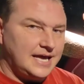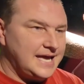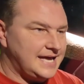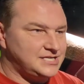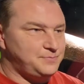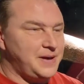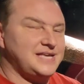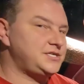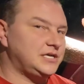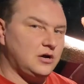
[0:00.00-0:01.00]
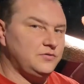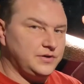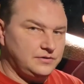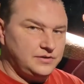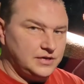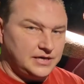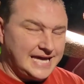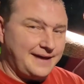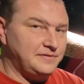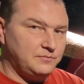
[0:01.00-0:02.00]
it's best to go the
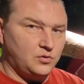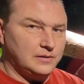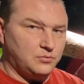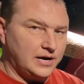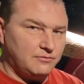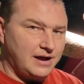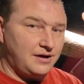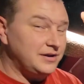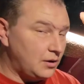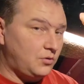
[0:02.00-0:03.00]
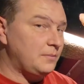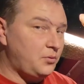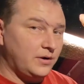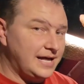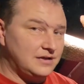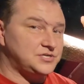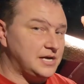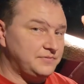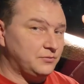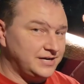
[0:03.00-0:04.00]
captive born and bred route. And I want to point out
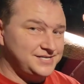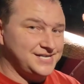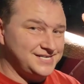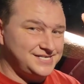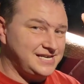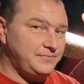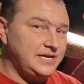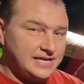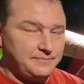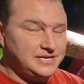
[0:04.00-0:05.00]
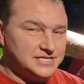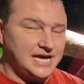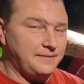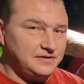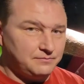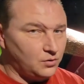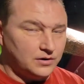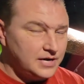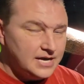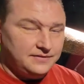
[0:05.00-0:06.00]
something. When it says CB, that means captive
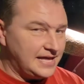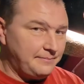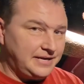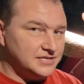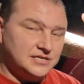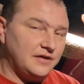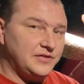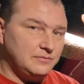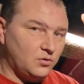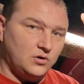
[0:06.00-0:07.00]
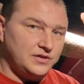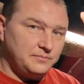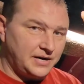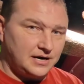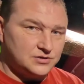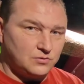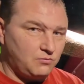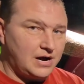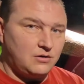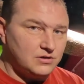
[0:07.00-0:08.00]
born. That means nothing more than parents were
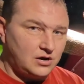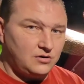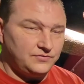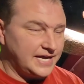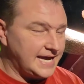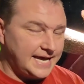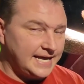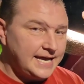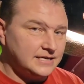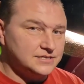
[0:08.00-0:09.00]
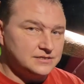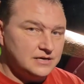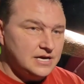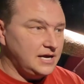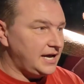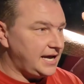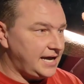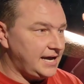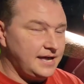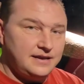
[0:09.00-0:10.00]
wild caught, they had eggs,
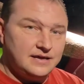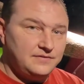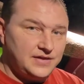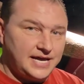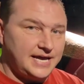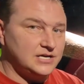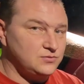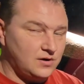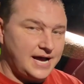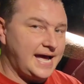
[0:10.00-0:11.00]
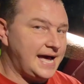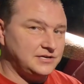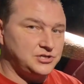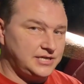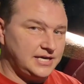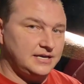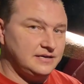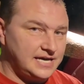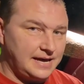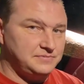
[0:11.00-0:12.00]
and the eggs were hatched
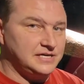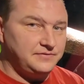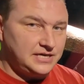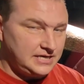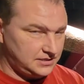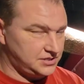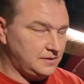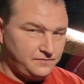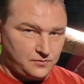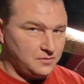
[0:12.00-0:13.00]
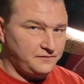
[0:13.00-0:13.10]
in captivity in some form or